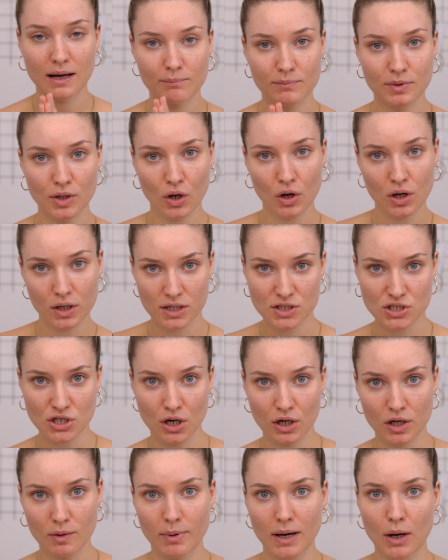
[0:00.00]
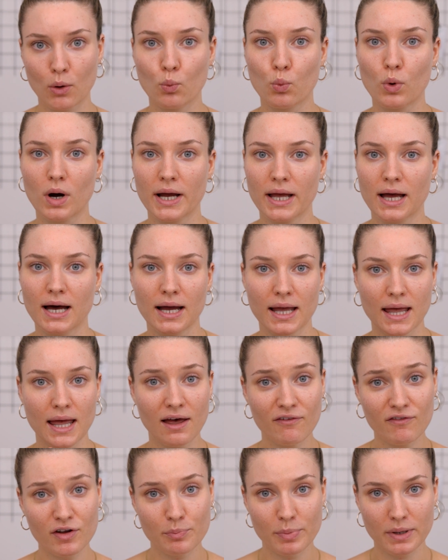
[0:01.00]
I'm not gonna talk about why I
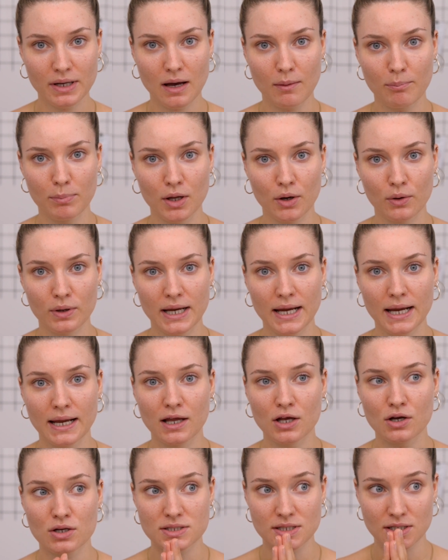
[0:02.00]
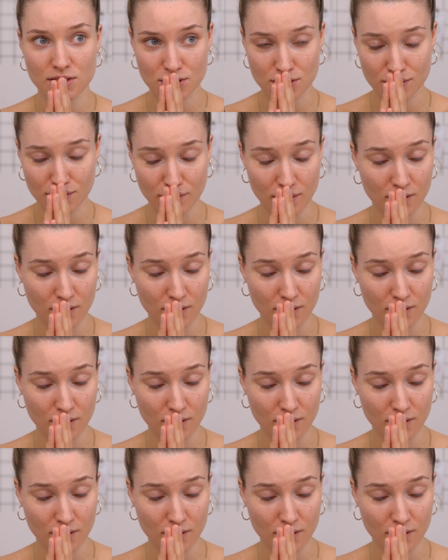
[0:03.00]
haven't been uploading because I